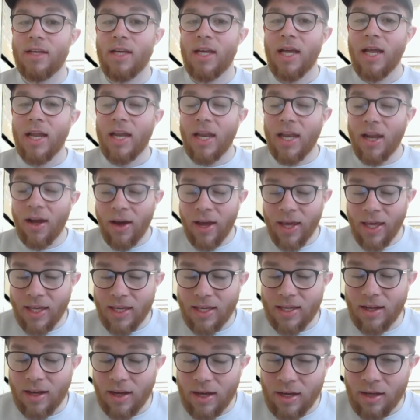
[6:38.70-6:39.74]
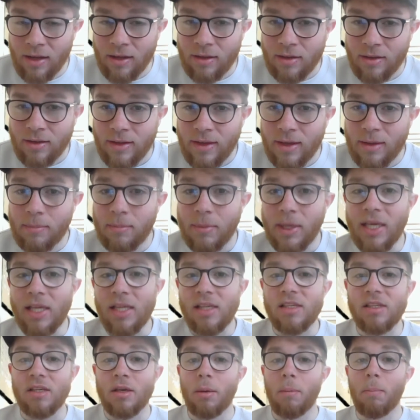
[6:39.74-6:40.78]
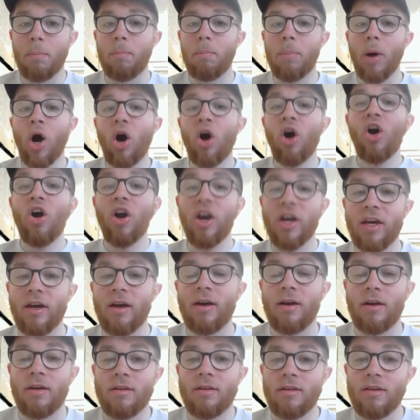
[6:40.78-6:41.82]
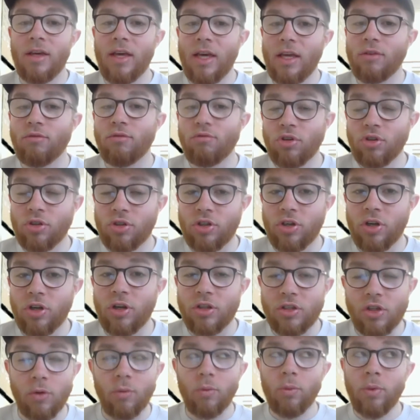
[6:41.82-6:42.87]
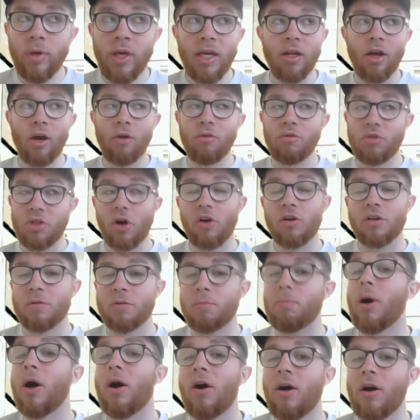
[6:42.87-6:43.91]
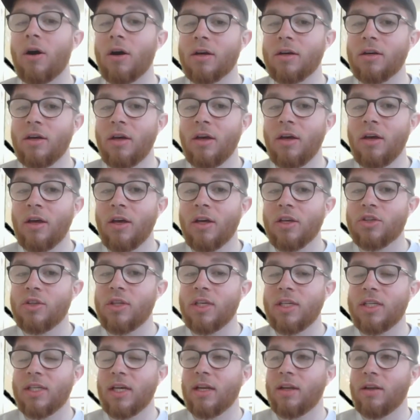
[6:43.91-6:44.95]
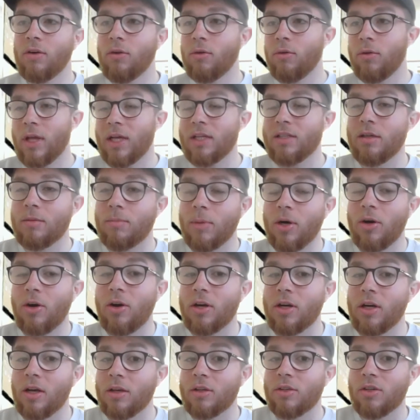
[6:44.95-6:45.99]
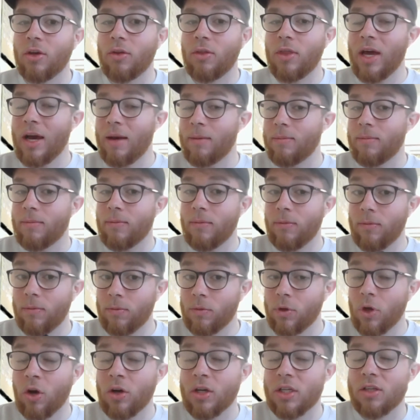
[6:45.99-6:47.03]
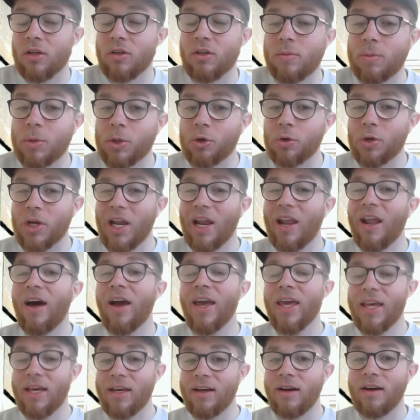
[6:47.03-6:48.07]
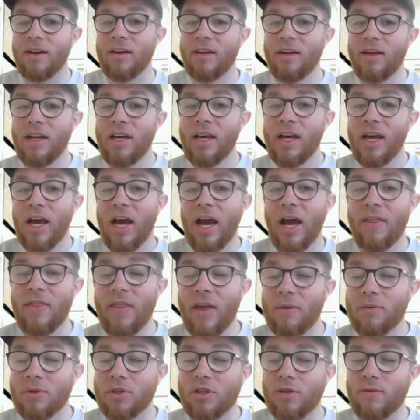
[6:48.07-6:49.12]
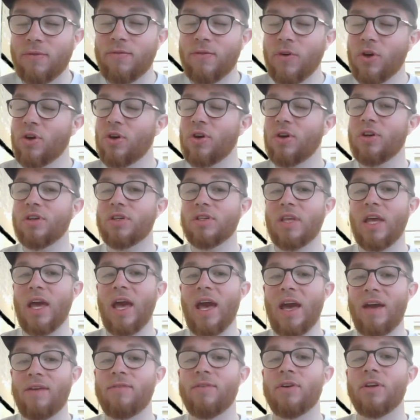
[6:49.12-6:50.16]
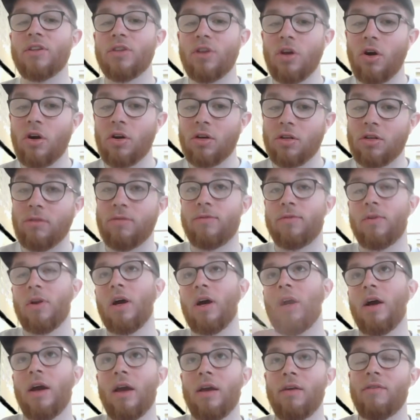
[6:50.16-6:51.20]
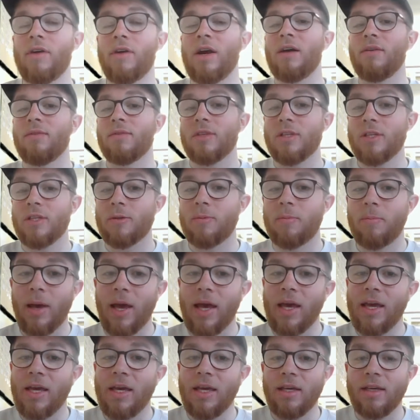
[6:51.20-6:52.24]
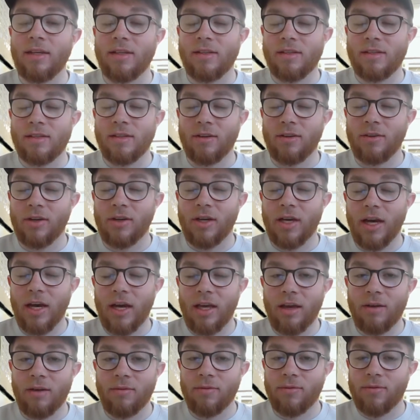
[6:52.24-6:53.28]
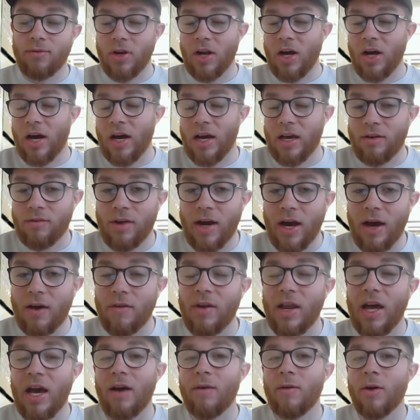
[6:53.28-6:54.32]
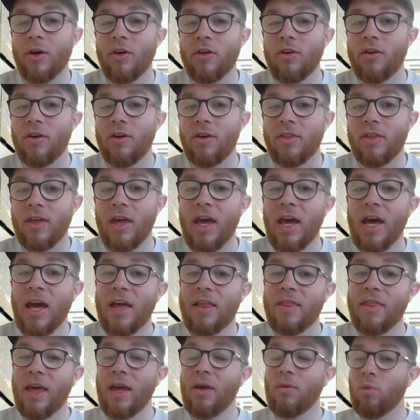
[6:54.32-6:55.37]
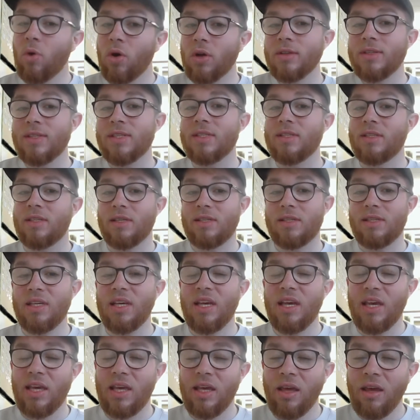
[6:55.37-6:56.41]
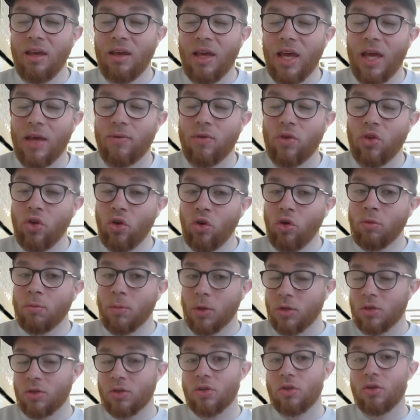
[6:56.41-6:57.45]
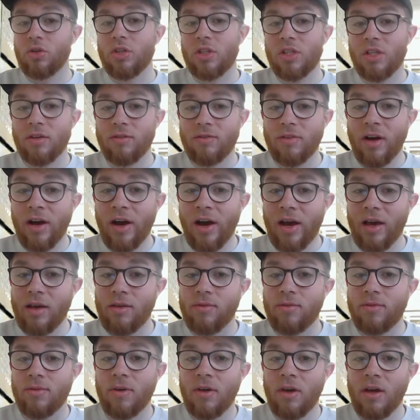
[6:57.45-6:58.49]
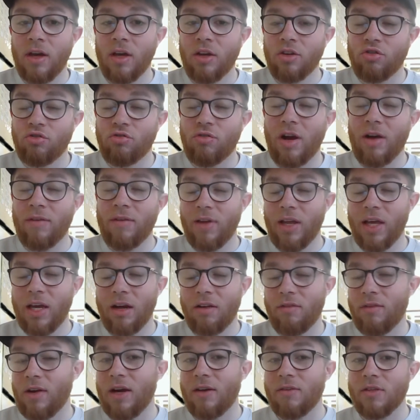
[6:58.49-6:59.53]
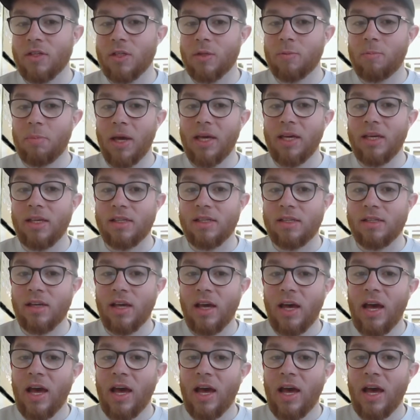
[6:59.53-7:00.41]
Laika means barker in Russian. So we know dogs bark. So they said, oh, that's a barker. So that dog is going to be called Laika. And that was the first ever dog to fly around space, okay, and fly around our Earth. They wanted to see if humans could survive traveling around space.